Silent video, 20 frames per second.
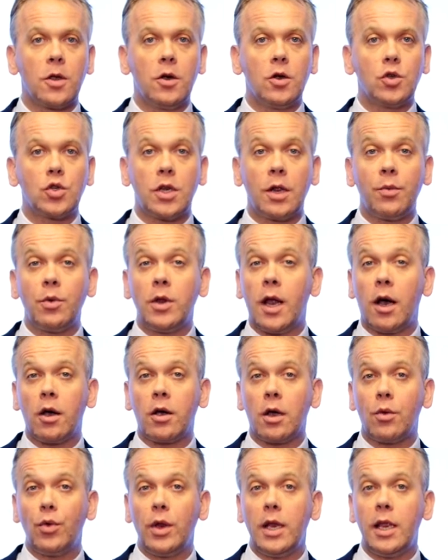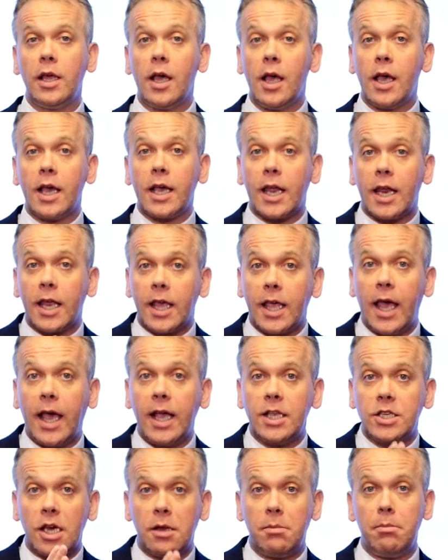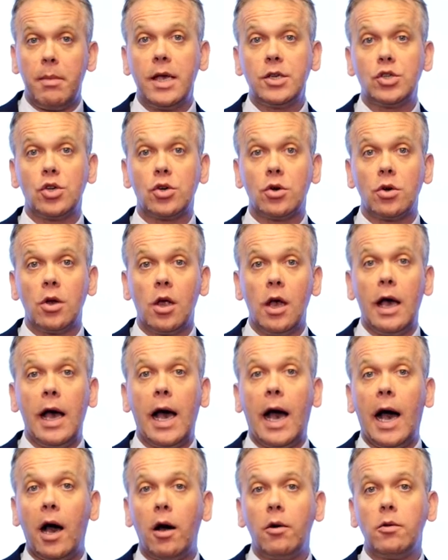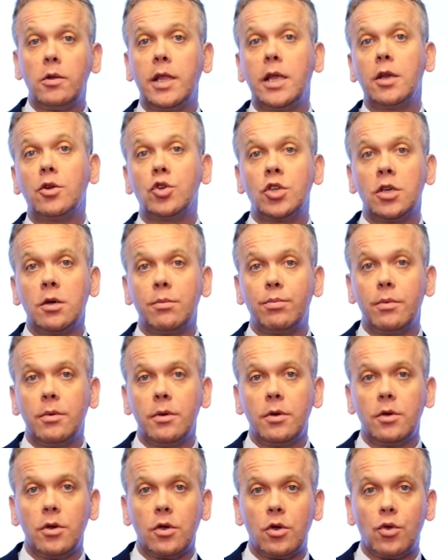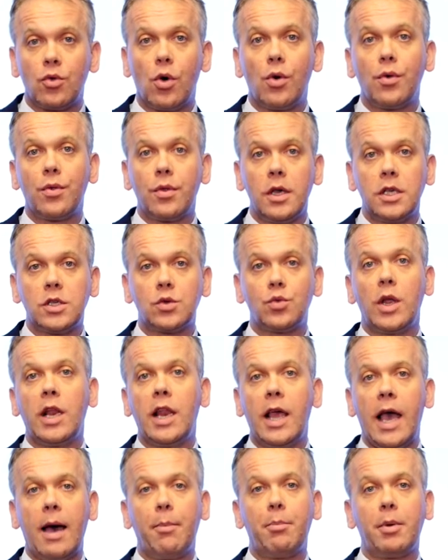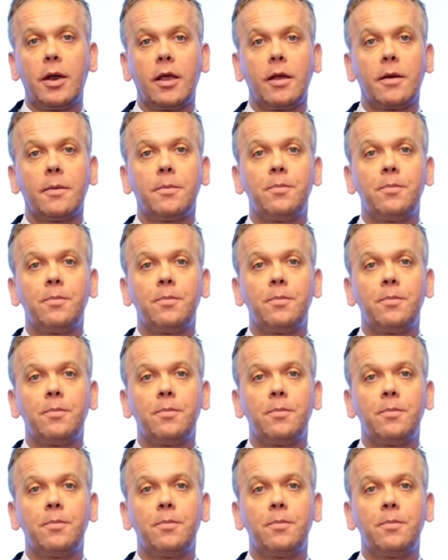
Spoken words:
so that we now can really kind of gauge and measure how leadership growth is really happening.